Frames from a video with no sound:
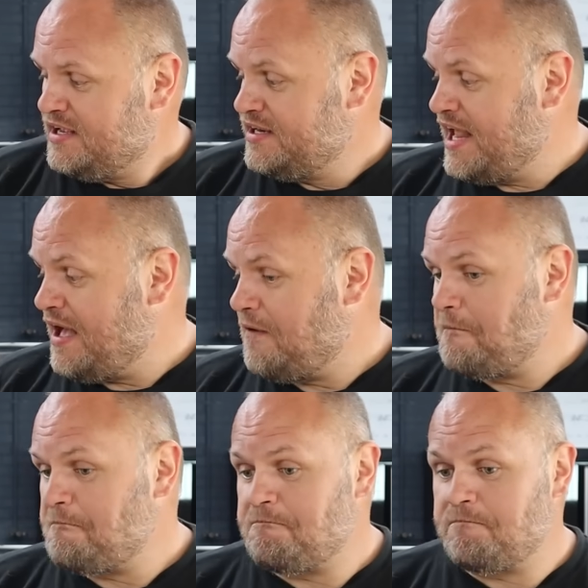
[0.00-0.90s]

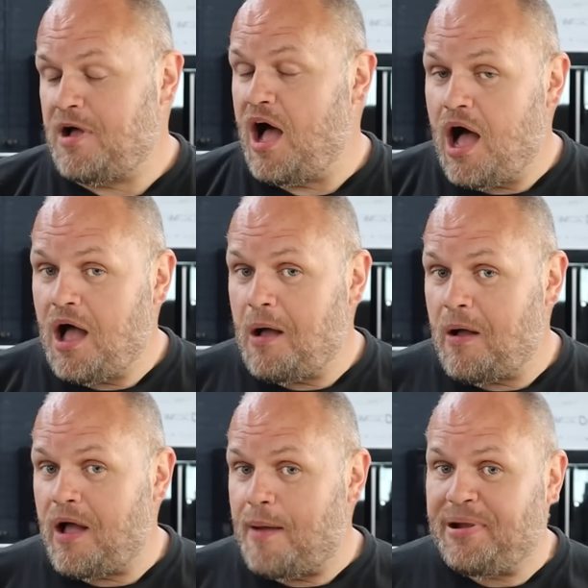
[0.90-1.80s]
Now,
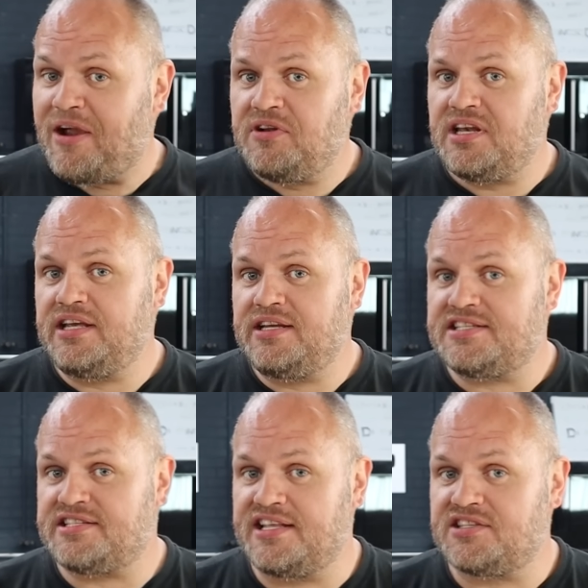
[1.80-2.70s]
apparently
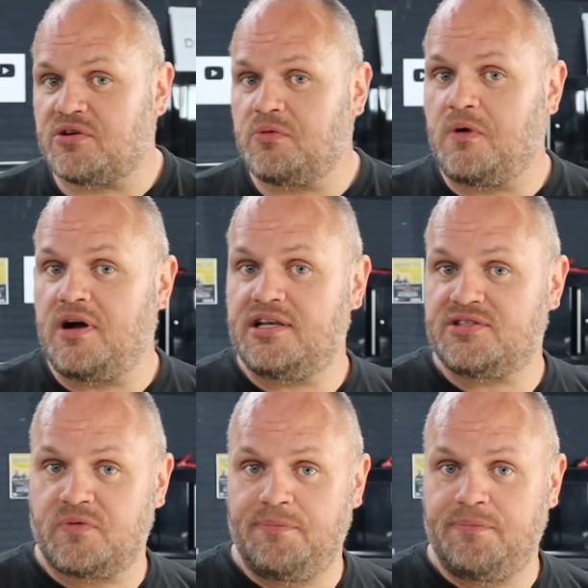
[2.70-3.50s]
this sensor was